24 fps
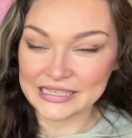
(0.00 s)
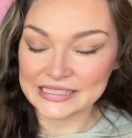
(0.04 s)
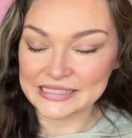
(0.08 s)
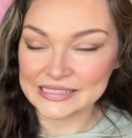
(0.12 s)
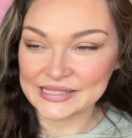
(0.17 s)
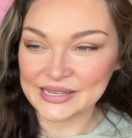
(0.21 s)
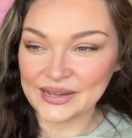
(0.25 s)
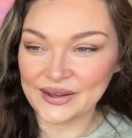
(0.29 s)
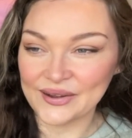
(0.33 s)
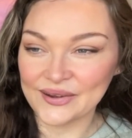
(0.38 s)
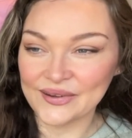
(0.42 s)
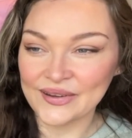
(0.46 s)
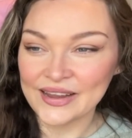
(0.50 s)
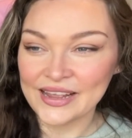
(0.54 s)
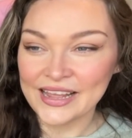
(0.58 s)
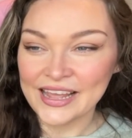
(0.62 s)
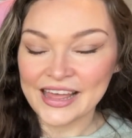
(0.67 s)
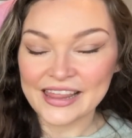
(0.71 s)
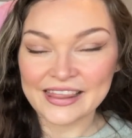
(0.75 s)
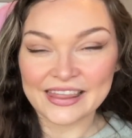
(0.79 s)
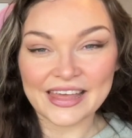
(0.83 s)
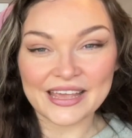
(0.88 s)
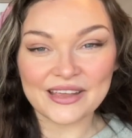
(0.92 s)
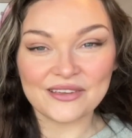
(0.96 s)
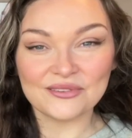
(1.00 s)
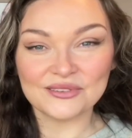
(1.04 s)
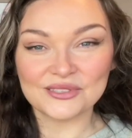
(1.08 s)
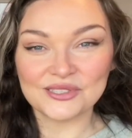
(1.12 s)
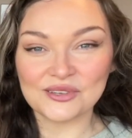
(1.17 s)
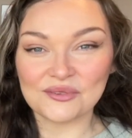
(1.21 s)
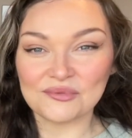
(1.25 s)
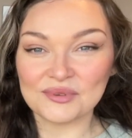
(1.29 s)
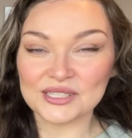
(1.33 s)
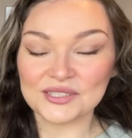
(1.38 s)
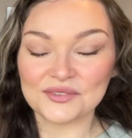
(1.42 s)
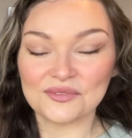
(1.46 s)
So thank you so
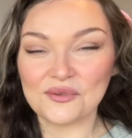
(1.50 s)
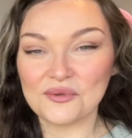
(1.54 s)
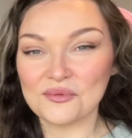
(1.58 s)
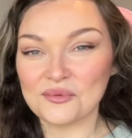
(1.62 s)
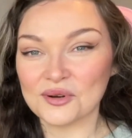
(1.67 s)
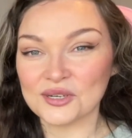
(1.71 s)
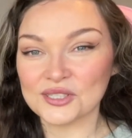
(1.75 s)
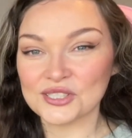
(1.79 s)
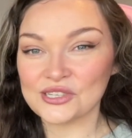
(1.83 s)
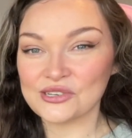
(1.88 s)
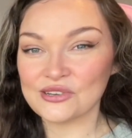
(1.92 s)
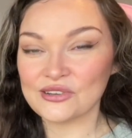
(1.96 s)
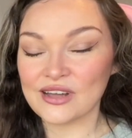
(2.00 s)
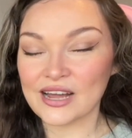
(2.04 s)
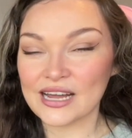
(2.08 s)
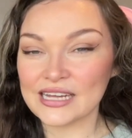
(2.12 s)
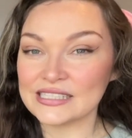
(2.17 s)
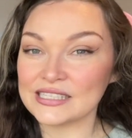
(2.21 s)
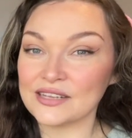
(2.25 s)
much for watching, you guys.